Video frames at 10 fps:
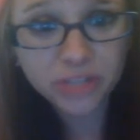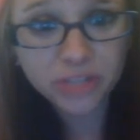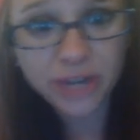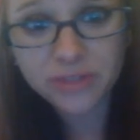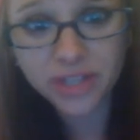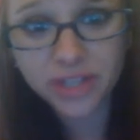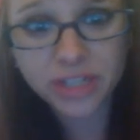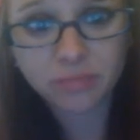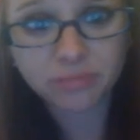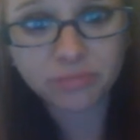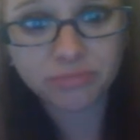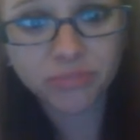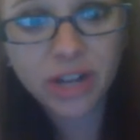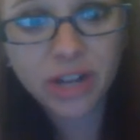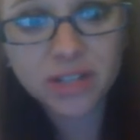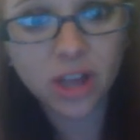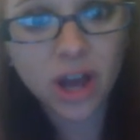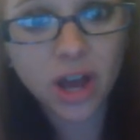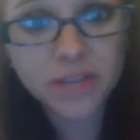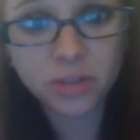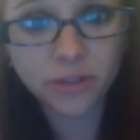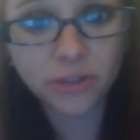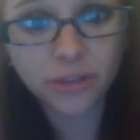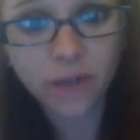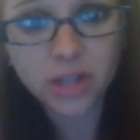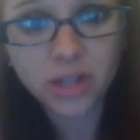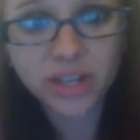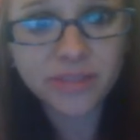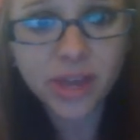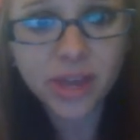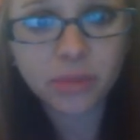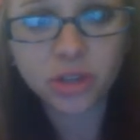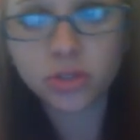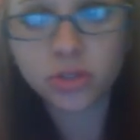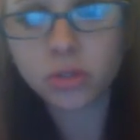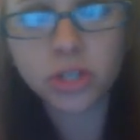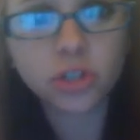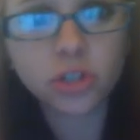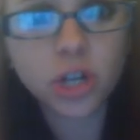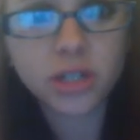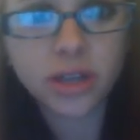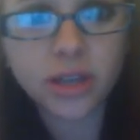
Because when I was in the hospital for the first time, they had me on so much drugs.